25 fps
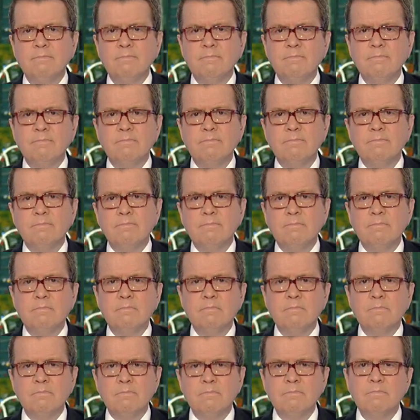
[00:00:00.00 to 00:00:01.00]

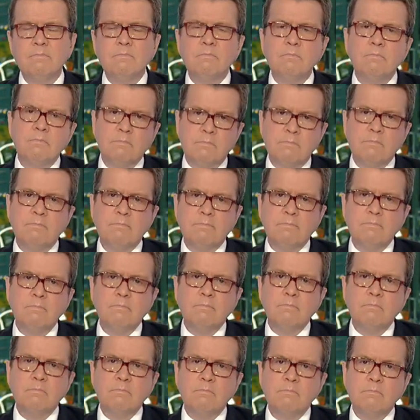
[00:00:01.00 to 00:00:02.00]

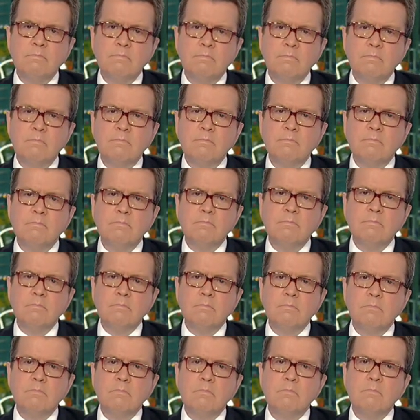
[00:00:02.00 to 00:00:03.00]

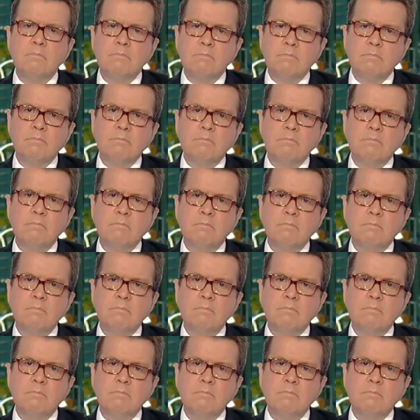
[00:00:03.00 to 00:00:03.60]
(not speaking)